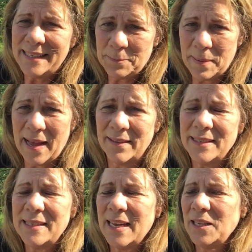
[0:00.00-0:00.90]
is
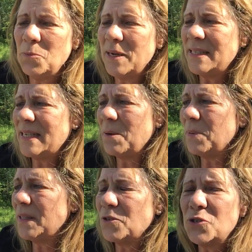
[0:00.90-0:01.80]
balanced. And you might say,
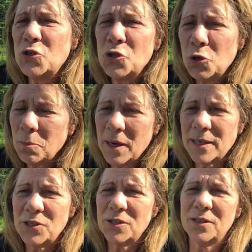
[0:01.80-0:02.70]
but there's too
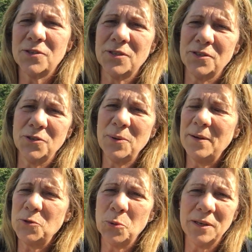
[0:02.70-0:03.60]
much. There's you
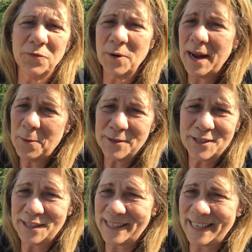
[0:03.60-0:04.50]
have 24
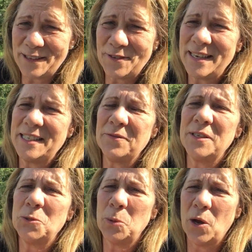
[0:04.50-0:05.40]
hours just like the rest
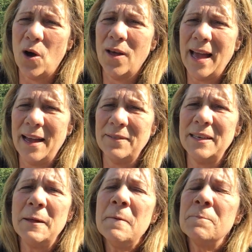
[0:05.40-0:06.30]
of us. We all have
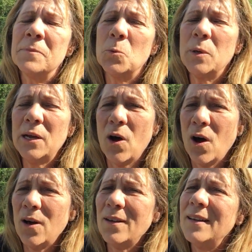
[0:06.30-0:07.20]
it. We
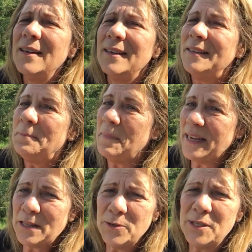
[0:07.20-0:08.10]
all
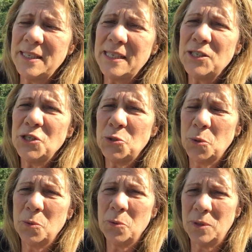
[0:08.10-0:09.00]
make those decisions
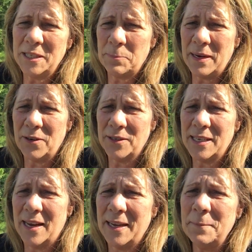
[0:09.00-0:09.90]
where we want to spend our
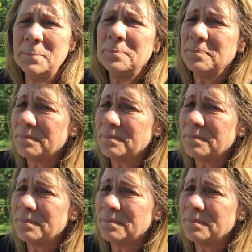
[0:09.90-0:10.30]
time.